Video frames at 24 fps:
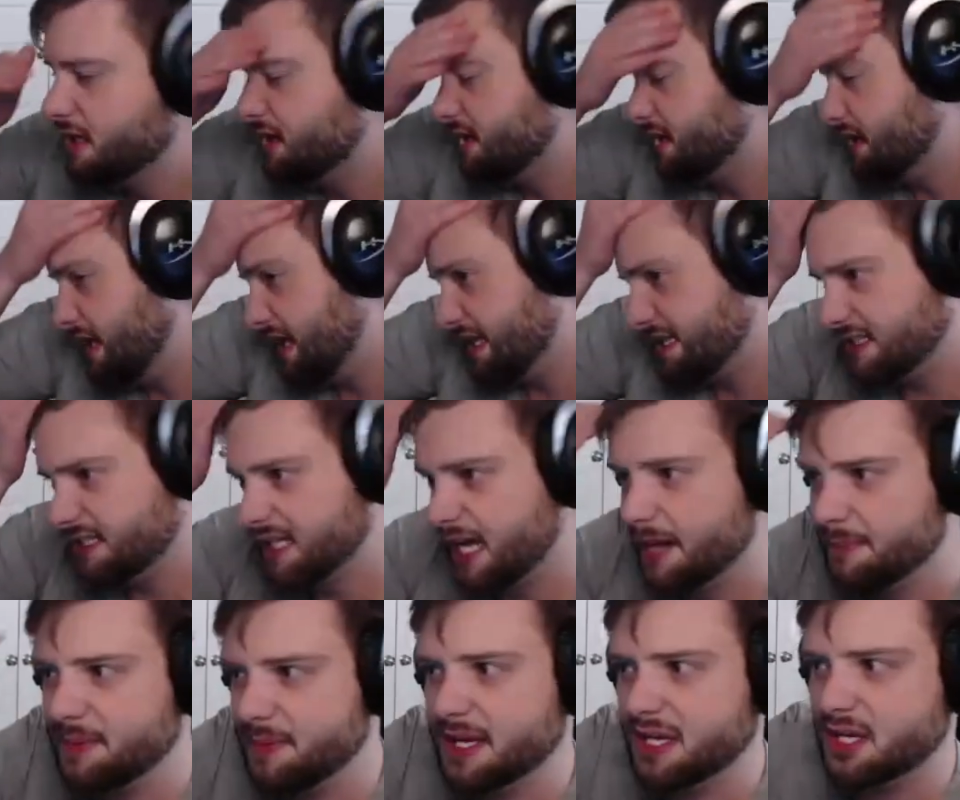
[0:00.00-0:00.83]
it's
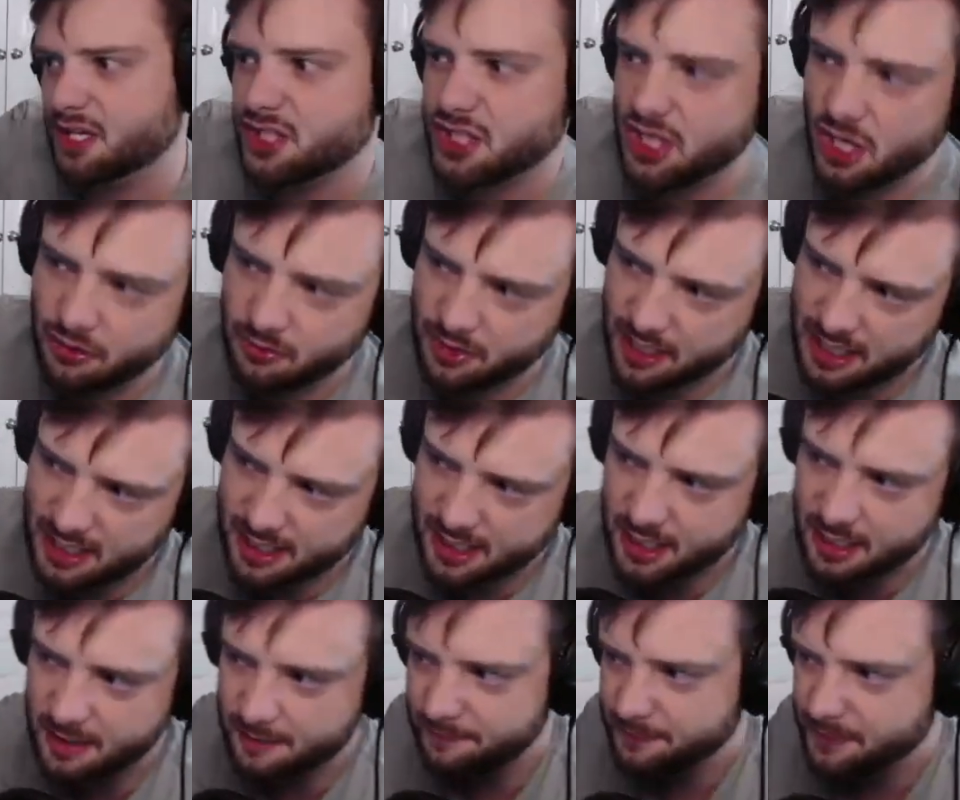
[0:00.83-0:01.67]
not being shown
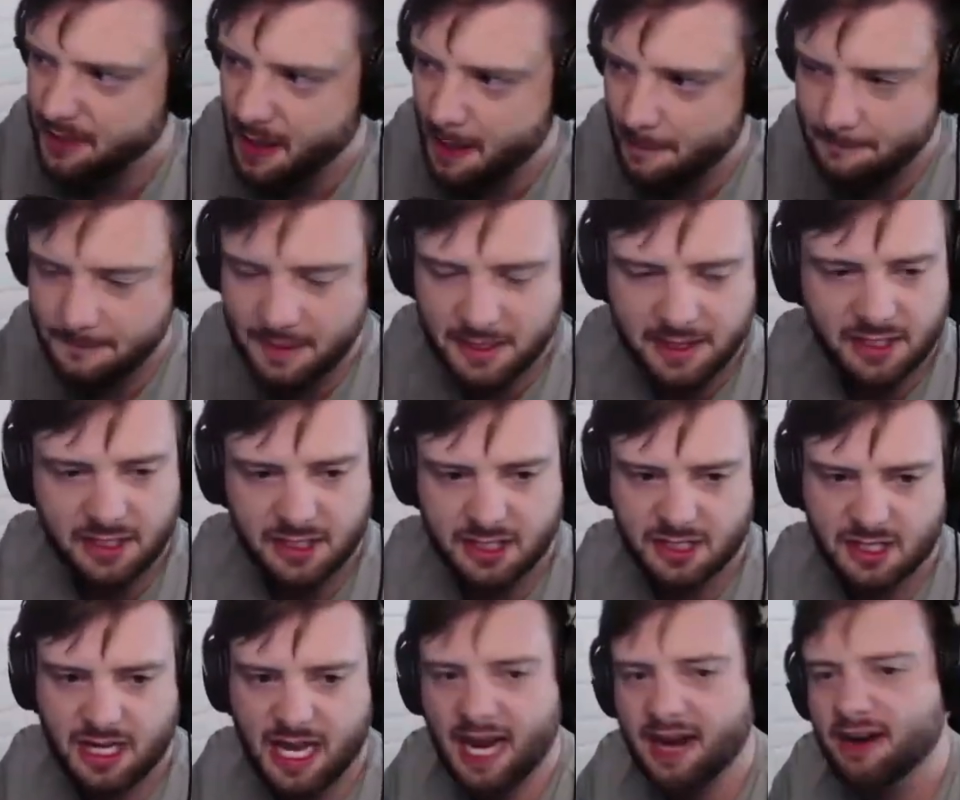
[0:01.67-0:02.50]
here, but the
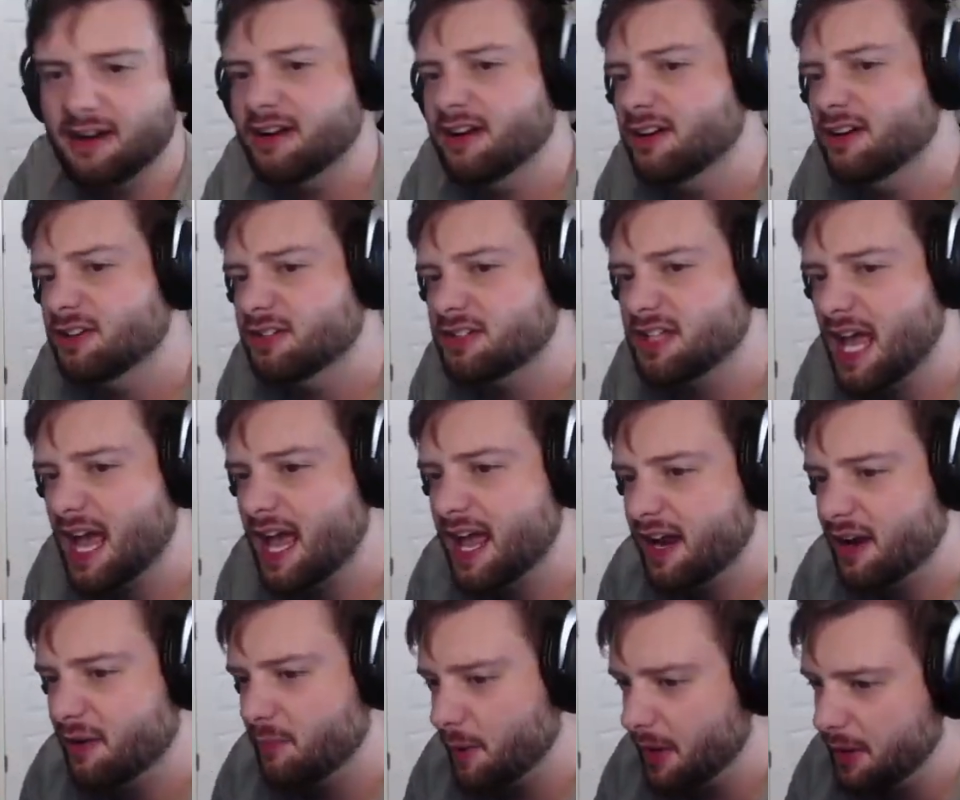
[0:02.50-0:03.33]
carriers
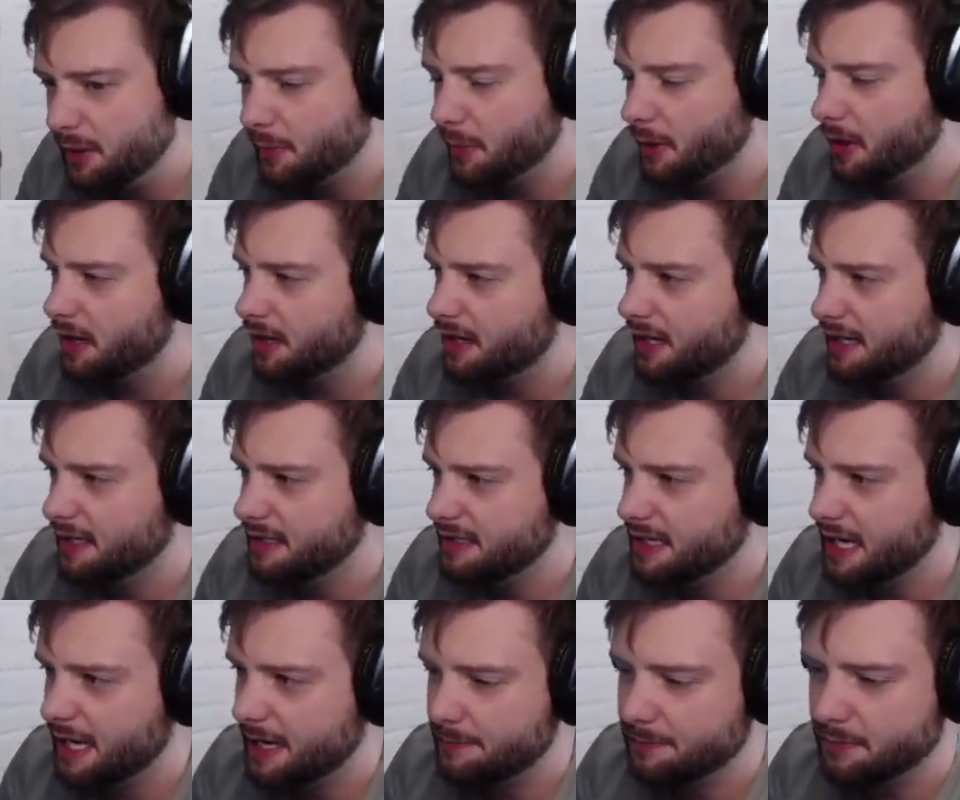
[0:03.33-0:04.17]
had a rework in
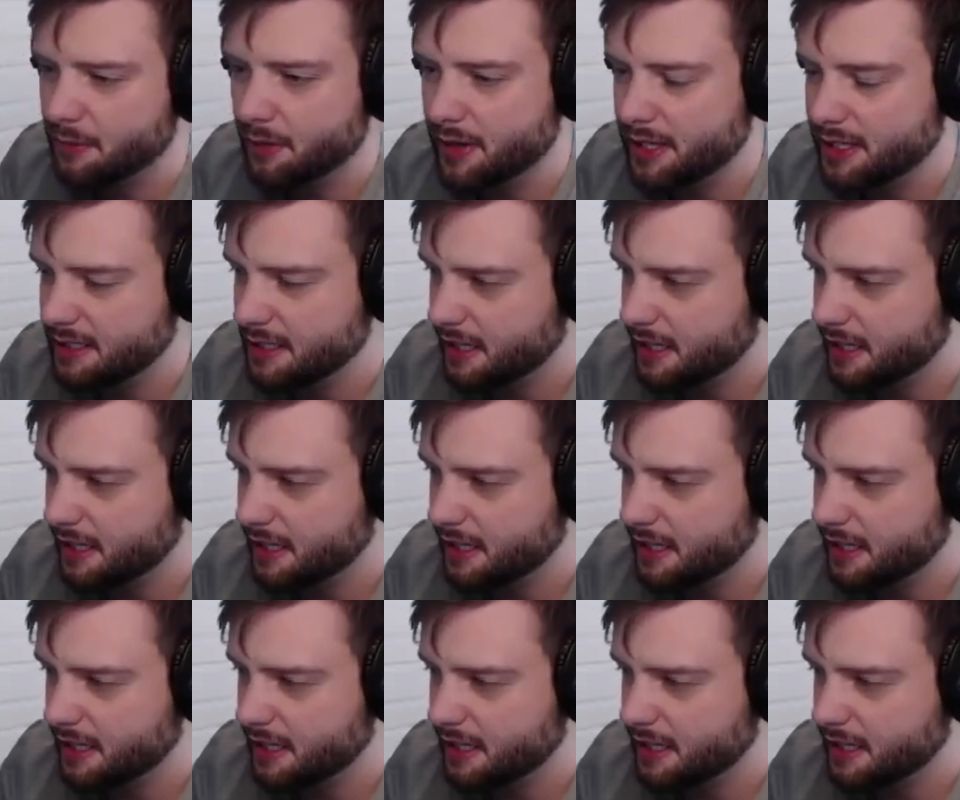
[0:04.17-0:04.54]
9.9.